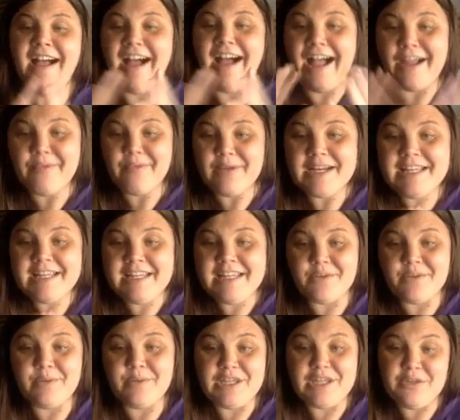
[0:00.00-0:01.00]
I want to
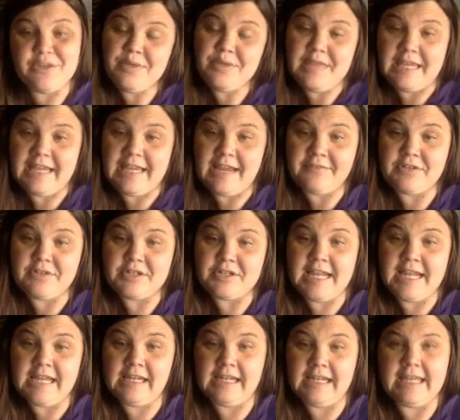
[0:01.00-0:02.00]
hear what you think after
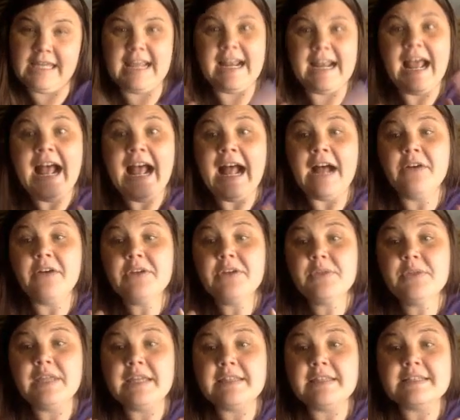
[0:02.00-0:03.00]
taking it and how you
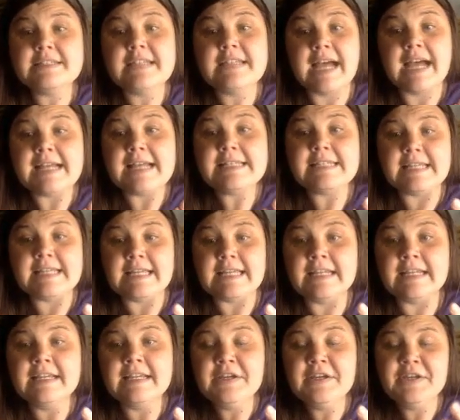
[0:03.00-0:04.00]
think this ties in